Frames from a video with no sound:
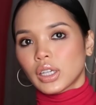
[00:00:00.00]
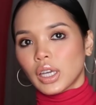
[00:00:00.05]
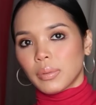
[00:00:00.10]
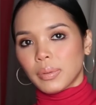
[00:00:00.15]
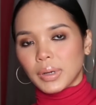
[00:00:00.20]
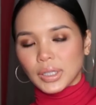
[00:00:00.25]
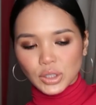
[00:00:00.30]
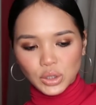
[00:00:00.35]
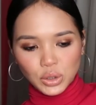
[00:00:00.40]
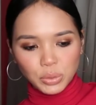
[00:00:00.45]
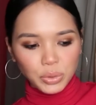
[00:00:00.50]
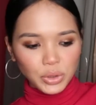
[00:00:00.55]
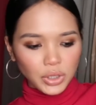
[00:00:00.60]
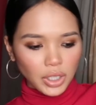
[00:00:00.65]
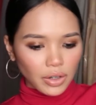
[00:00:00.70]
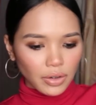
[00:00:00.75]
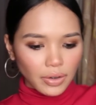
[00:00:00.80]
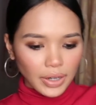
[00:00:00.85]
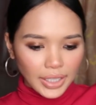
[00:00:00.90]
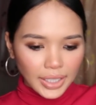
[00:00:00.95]
Okay, baju
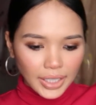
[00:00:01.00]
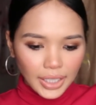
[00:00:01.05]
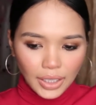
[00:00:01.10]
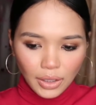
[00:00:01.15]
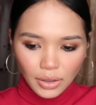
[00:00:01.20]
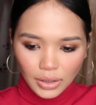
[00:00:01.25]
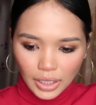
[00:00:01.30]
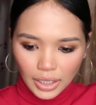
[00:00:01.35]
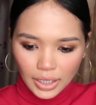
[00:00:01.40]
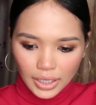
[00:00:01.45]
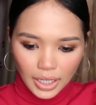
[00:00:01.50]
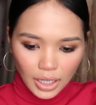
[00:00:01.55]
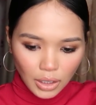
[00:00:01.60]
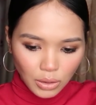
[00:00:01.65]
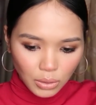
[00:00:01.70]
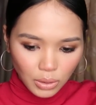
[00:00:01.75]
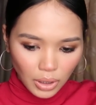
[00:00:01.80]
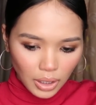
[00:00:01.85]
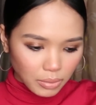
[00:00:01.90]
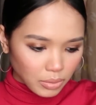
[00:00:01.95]
pun dah ready. Okay,
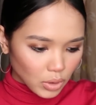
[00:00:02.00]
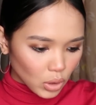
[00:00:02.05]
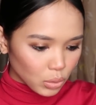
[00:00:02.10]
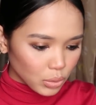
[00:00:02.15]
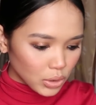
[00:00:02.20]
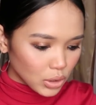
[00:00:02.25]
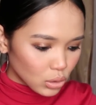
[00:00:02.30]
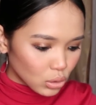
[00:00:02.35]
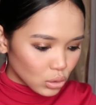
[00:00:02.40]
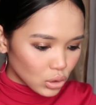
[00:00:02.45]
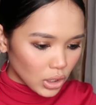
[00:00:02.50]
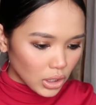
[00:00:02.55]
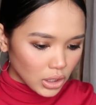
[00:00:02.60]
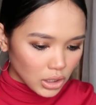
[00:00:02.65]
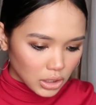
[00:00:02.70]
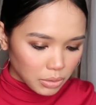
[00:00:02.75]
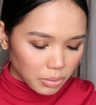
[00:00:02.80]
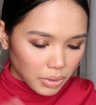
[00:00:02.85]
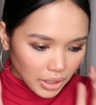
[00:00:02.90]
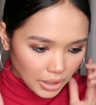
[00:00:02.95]
now I'm going to
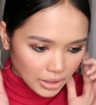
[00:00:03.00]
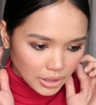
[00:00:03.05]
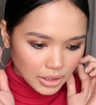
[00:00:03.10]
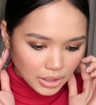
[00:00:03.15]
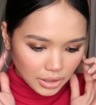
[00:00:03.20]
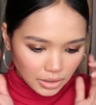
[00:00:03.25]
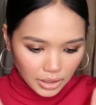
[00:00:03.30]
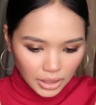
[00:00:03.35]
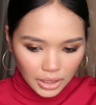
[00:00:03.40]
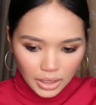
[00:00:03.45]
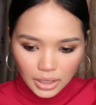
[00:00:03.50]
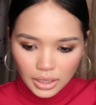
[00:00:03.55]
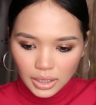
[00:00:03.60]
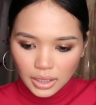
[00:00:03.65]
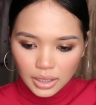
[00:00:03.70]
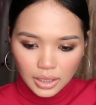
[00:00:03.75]
change my accessory.